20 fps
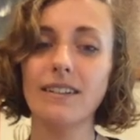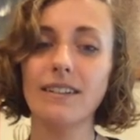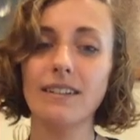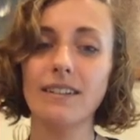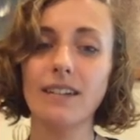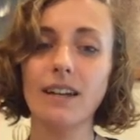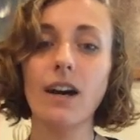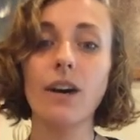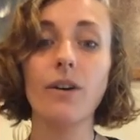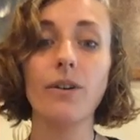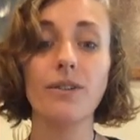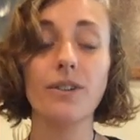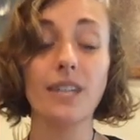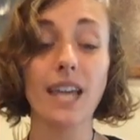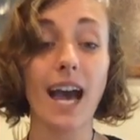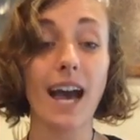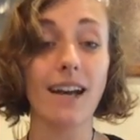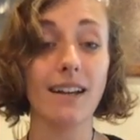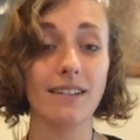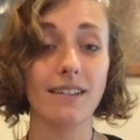Oh,
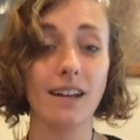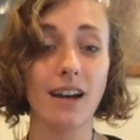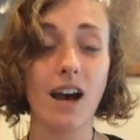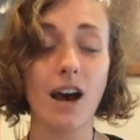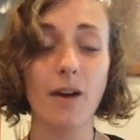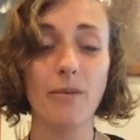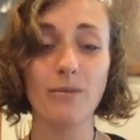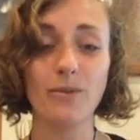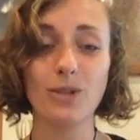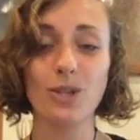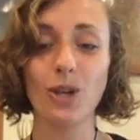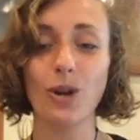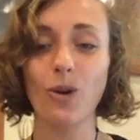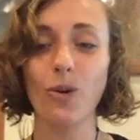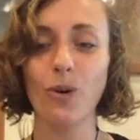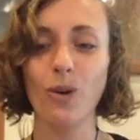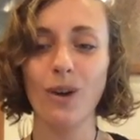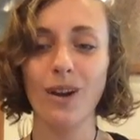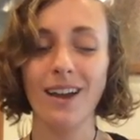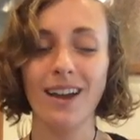yeah.
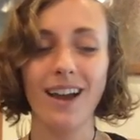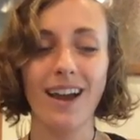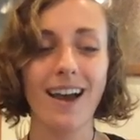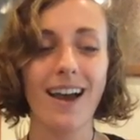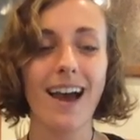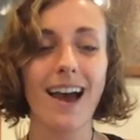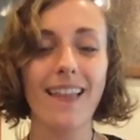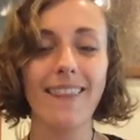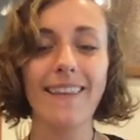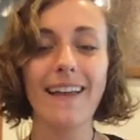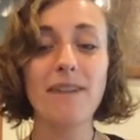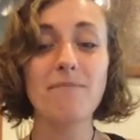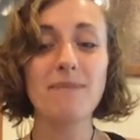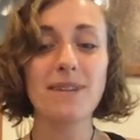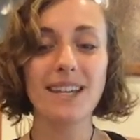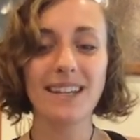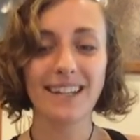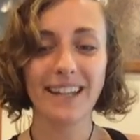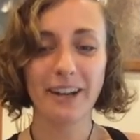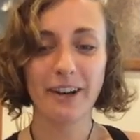So let
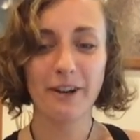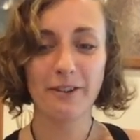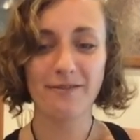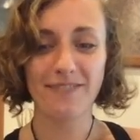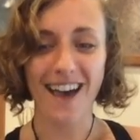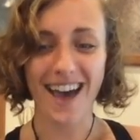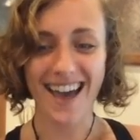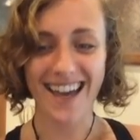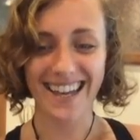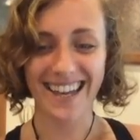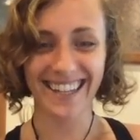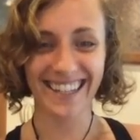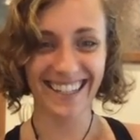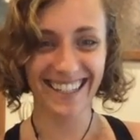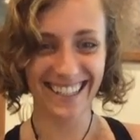me clarify.